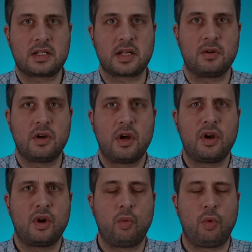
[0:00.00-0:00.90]
So
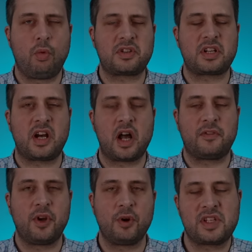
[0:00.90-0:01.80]
what's a kind
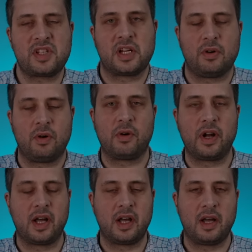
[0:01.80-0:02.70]
of heuristic,
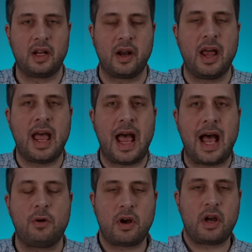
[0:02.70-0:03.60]
or
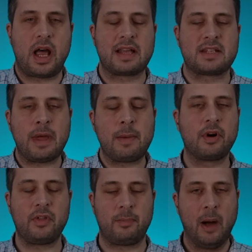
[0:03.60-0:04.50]
how, as a
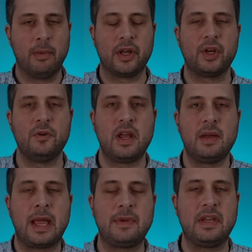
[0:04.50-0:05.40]
member of the public who
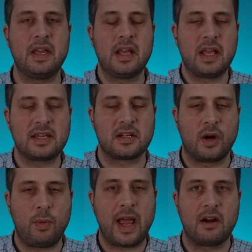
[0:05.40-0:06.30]
maybe isn't
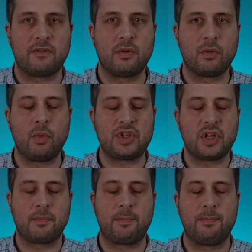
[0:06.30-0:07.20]
aware of which
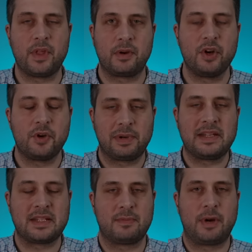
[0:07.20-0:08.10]
are the good
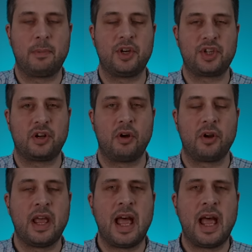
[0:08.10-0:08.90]
places to publish or not.